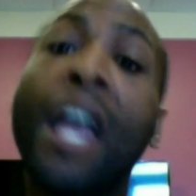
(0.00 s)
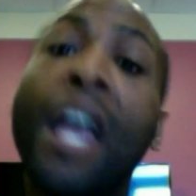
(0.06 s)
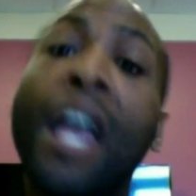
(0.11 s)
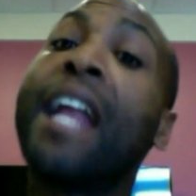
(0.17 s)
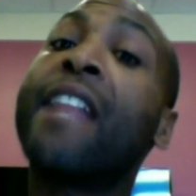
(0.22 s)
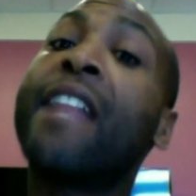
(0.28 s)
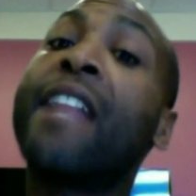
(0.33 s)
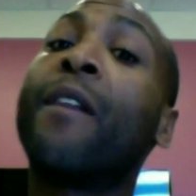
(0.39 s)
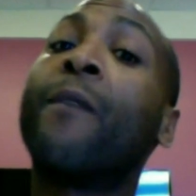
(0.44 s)

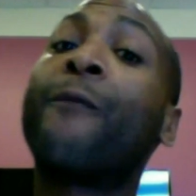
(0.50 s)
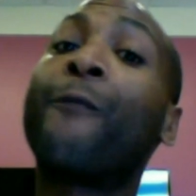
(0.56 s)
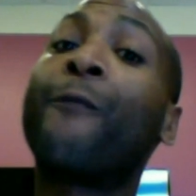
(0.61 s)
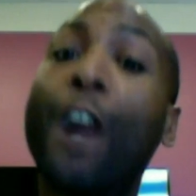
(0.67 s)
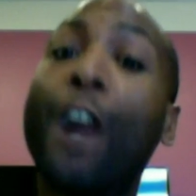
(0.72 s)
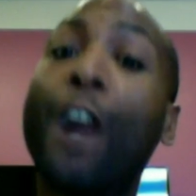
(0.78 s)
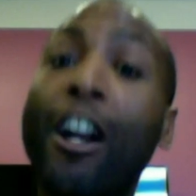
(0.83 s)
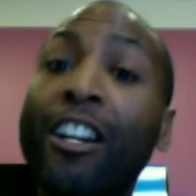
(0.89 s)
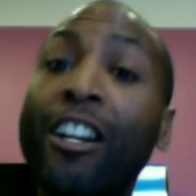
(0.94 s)
In the
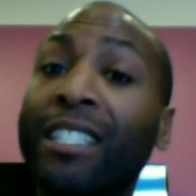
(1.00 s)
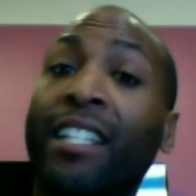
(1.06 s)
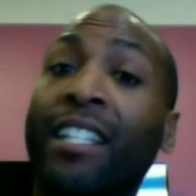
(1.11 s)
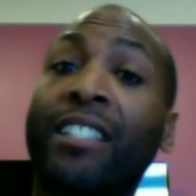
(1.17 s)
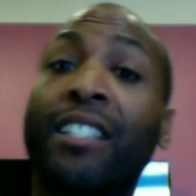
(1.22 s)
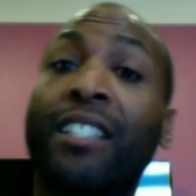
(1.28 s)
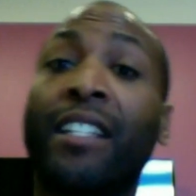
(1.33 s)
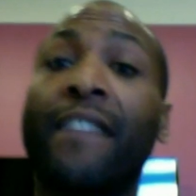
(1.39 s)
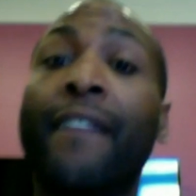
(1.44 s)
first session,
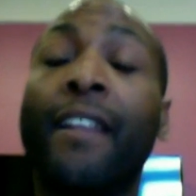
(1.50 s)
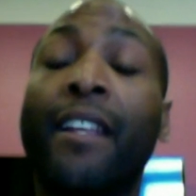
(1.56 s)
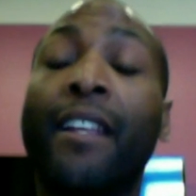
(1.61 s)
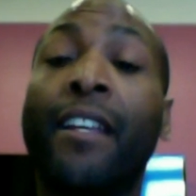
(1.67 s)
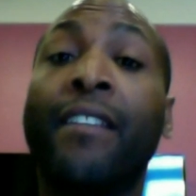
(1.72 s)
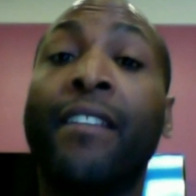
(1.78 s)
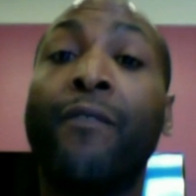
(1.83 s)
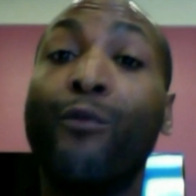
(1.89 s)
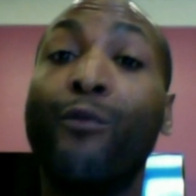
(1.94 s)

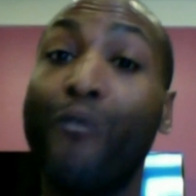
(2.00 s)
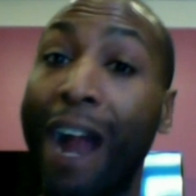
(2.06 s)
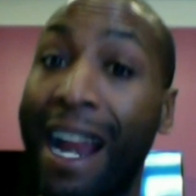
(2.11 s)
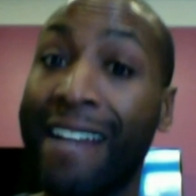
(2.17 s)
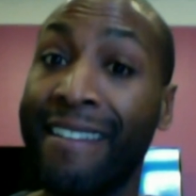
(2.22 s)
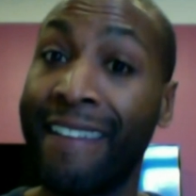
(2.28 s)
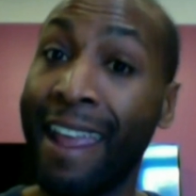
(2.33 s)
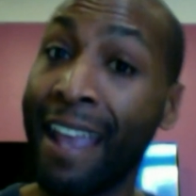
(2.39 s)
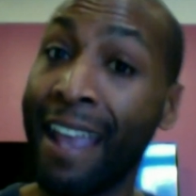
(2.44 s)
right
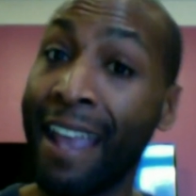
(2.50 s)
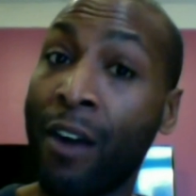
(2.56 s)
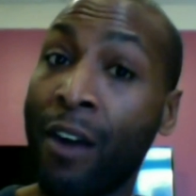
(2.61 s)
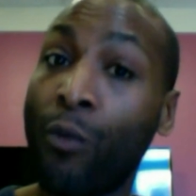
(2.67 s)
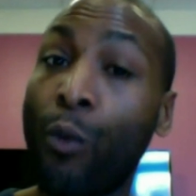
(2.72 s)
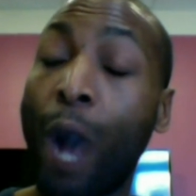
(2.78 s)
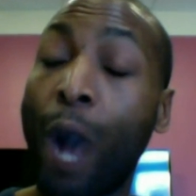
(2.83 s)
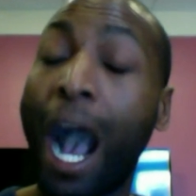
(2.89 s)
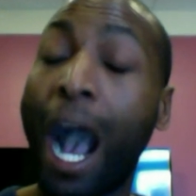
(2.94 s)
now,
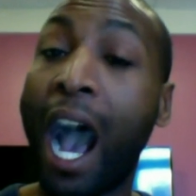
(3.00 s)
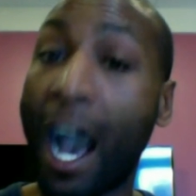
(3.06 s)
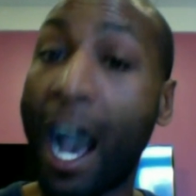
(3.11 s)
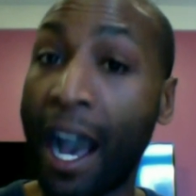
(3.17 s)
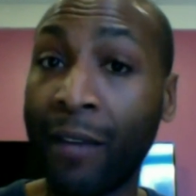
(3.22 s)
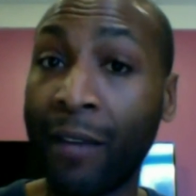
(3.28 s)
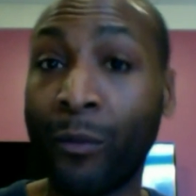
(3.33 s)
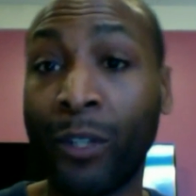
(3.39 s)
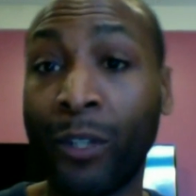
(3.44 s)
what I
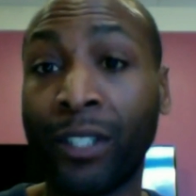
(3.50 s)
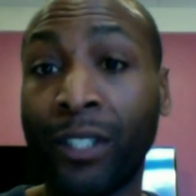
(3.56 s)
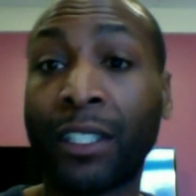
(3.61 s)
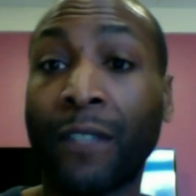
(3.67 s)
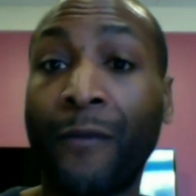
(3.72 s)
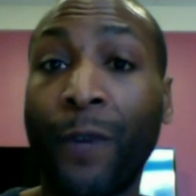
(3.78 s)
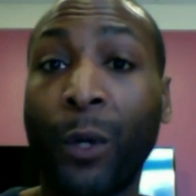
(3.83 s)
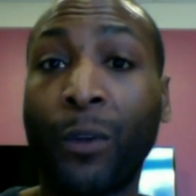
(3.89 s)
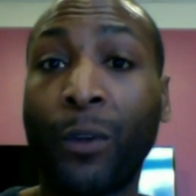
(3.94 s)
want to
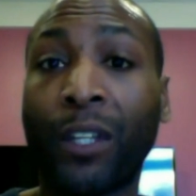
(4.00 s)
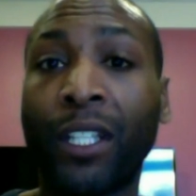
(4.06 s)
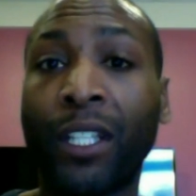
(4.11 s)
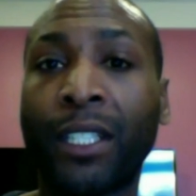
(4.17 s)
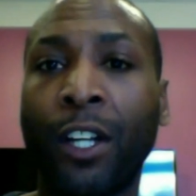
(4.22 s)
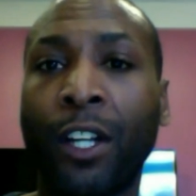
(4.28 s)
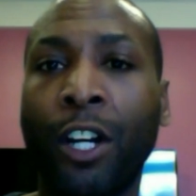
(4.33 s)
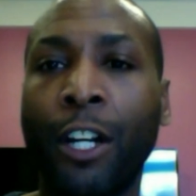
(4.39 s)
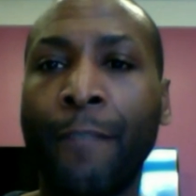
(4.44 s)
focus
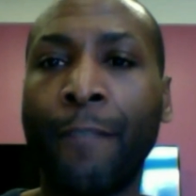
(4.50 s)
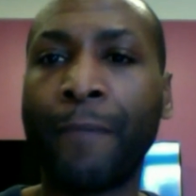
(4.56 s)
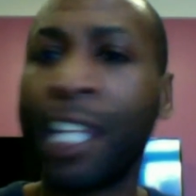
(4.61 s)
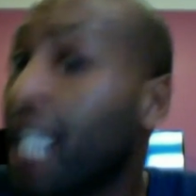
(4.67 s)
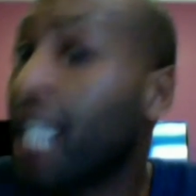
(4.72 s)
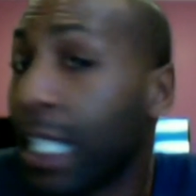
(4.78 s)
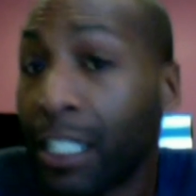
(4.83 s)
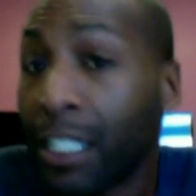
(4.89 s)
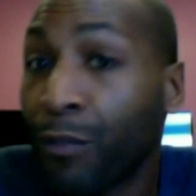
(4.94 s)
on
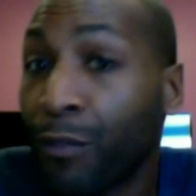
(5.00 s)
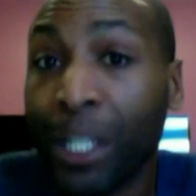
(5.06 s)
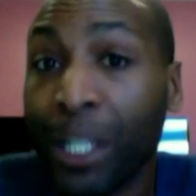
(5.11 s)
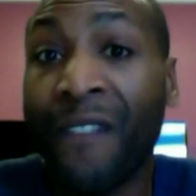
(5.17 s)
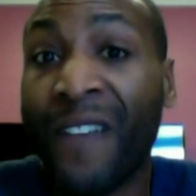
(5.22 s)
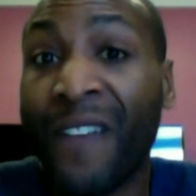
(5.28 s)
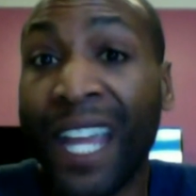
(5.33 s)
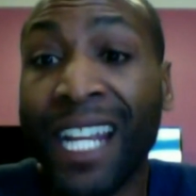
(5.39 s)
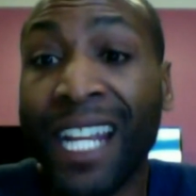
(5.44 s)
is
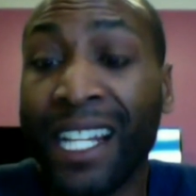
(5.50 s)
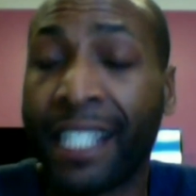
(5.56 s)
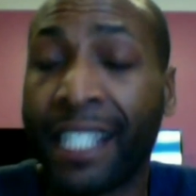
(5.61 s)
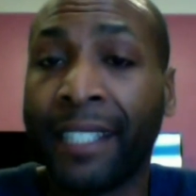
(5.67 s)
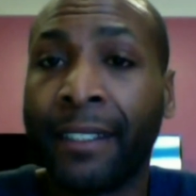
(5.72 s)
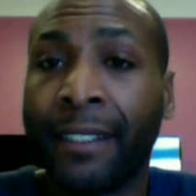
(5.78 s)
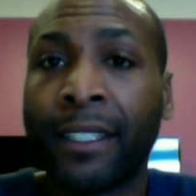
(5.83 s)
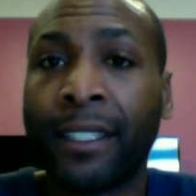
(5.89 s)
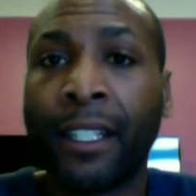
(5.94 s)

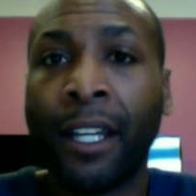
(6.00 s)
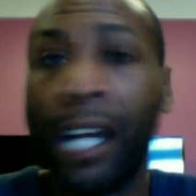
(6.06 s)
renovations.